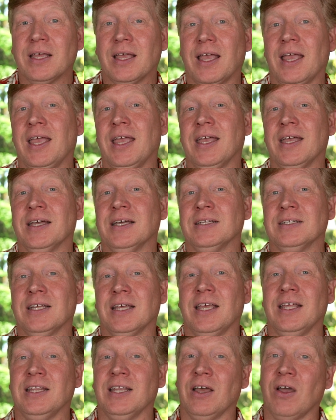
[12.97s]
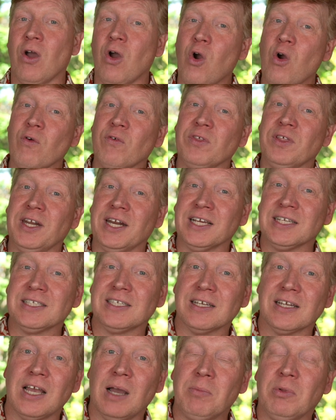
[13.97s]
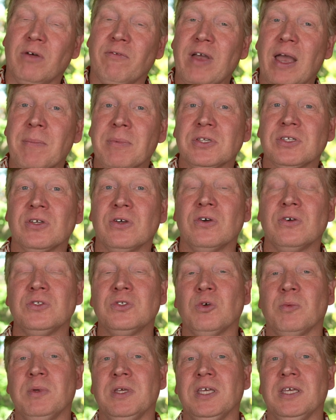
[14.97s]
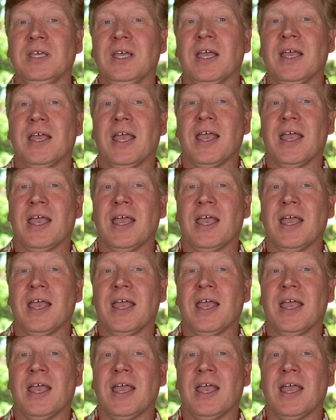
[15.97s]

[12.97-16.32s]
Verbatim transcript: And the, over the next couple of episodes, we'll be